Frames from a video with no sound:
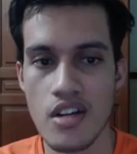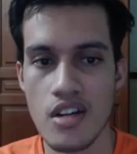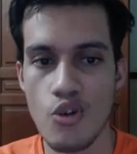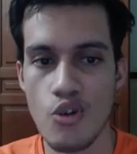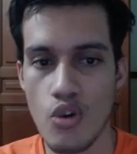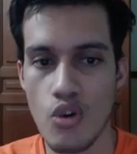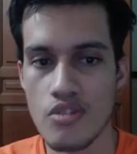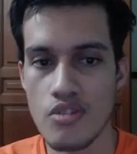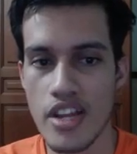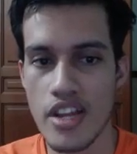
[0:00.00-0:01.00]

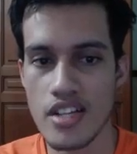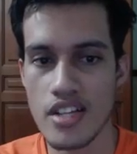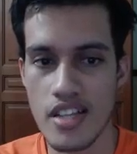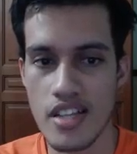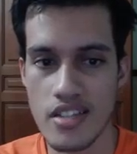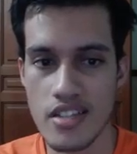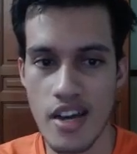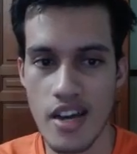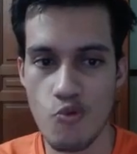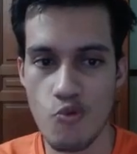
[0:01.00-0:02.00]
Walrein against them
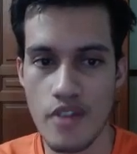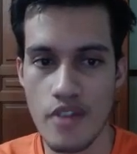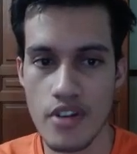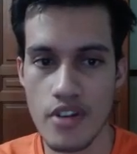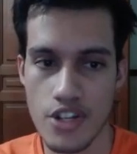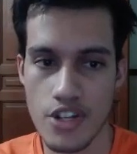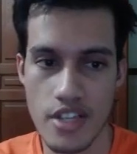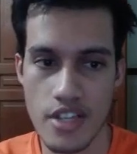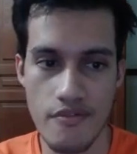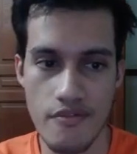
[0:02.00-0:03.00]
with a shield
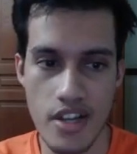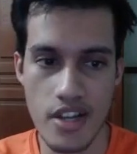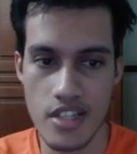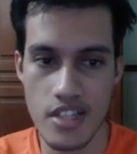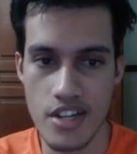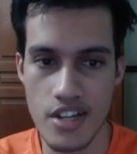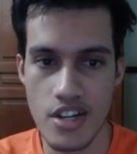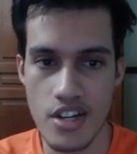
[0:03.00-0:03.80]
advantage,